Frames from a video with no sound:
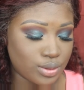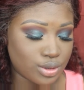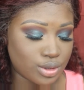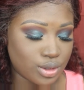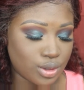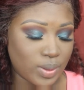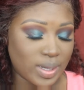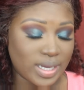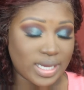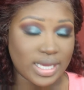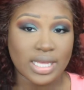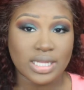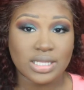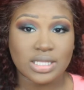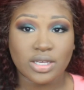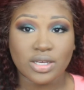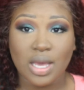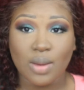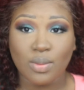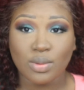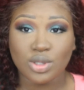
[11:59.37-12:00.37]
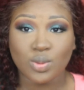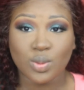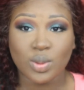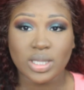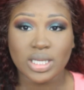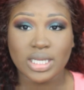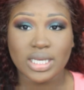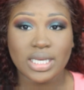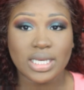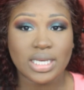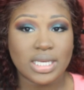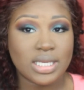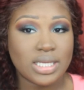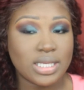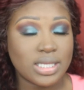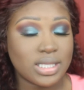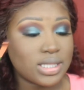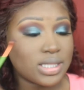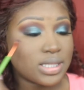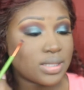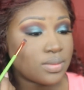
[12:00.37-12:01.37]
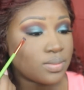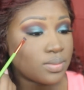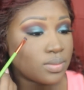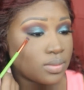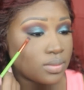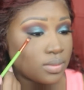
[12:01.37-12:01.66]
so I can't tell y'all which one it is.